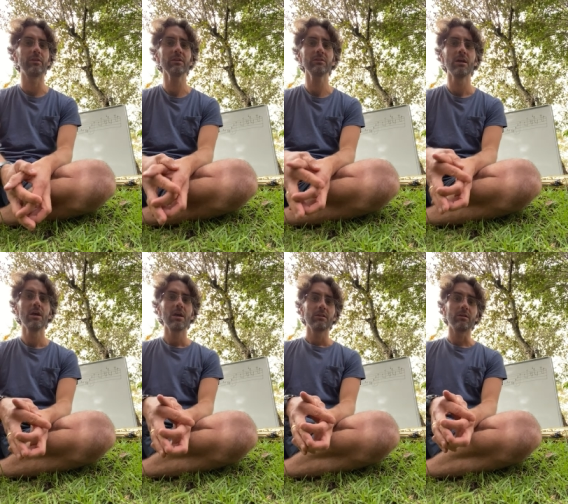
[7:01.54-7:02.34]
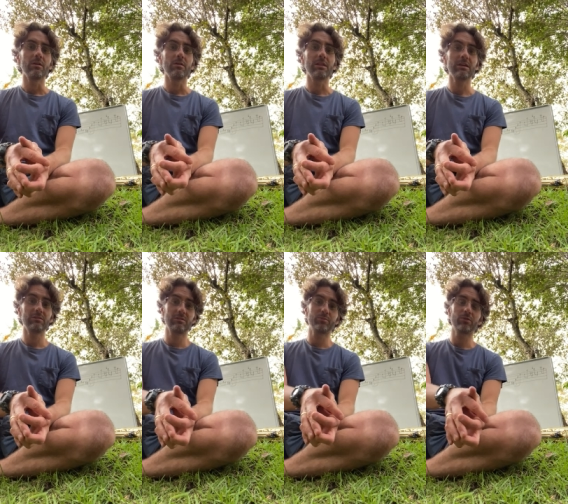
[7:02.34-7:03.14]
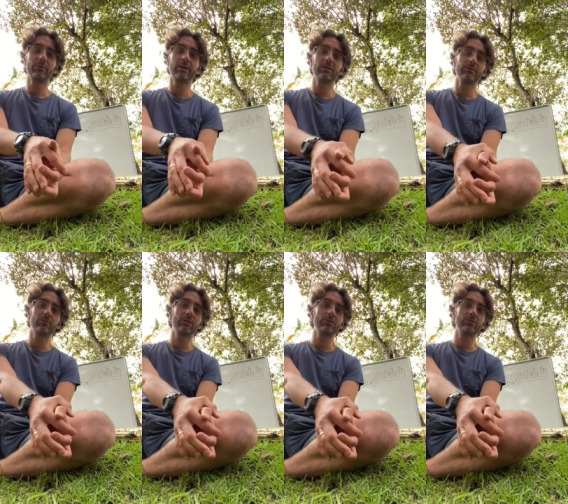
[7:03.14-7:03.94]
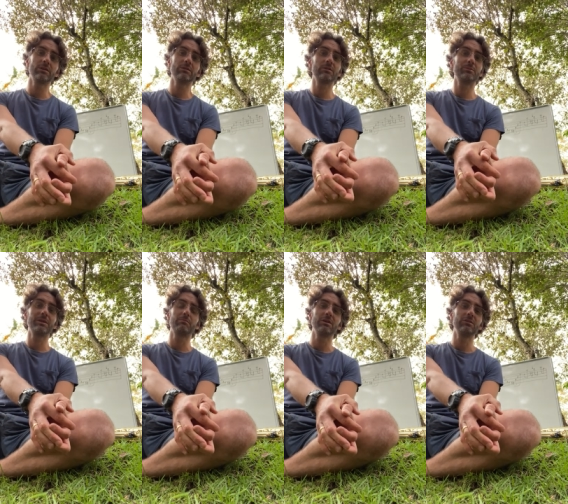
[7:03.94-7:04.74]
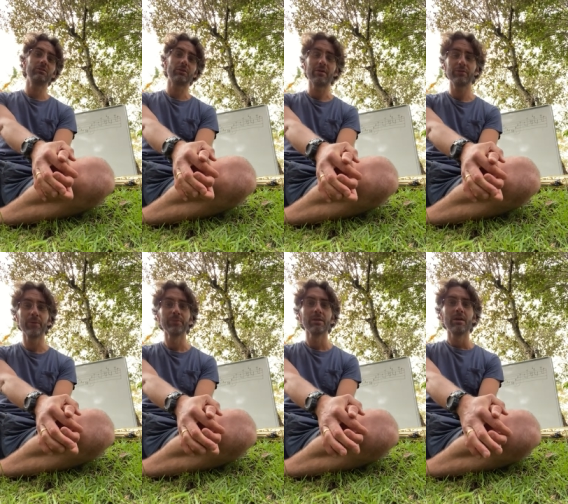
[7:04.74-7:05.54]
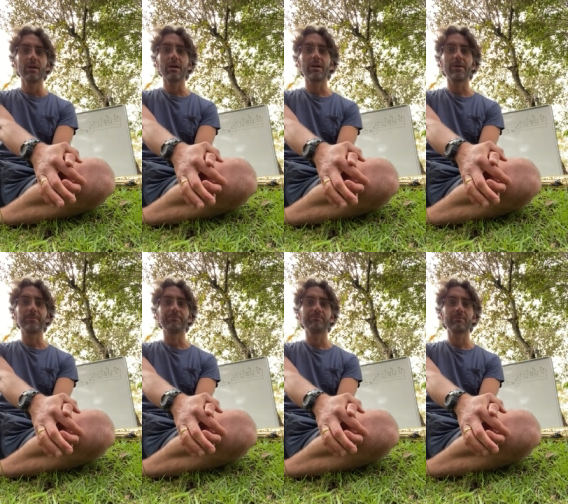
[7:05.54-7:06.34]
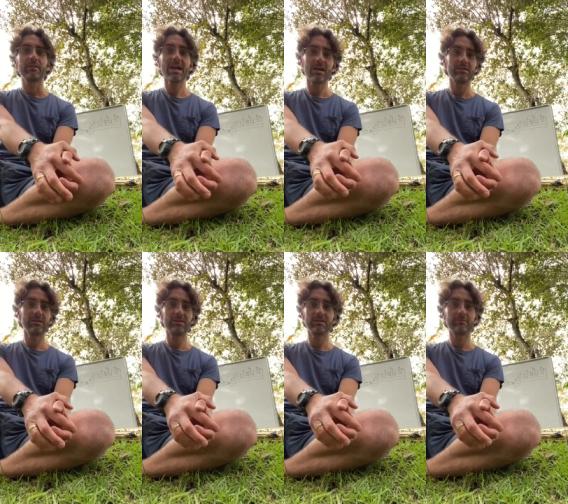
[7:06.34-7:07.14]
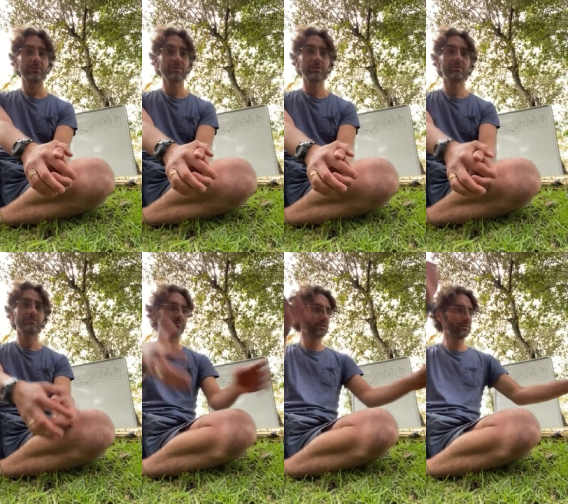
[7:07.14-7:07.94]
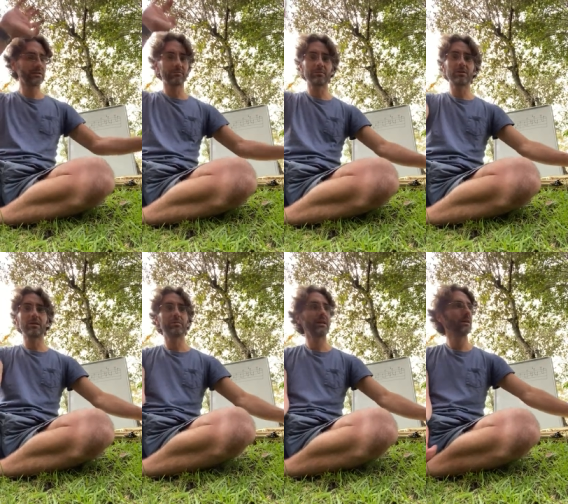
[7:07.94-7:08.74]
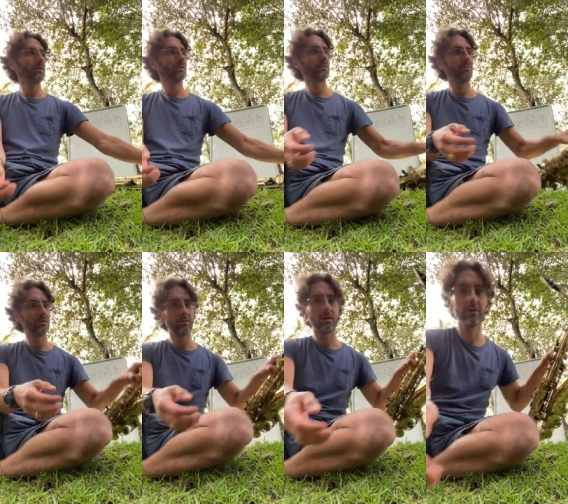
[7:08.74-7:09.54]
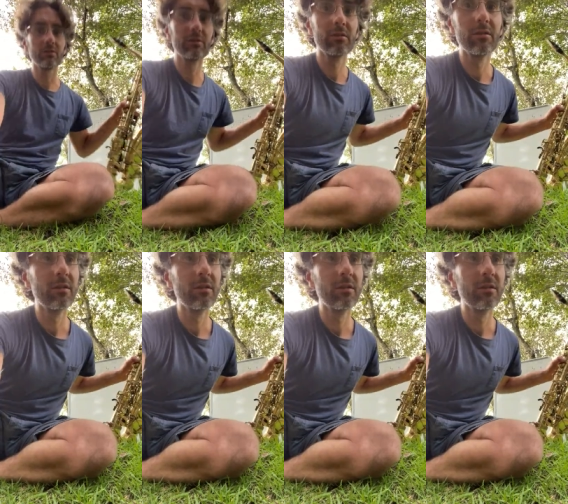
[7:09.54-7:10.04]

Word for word: things the link is in the profile if you want to join us it'll be amazing to have you um, yeah that's it from here that's it i'm gonna play with the dogs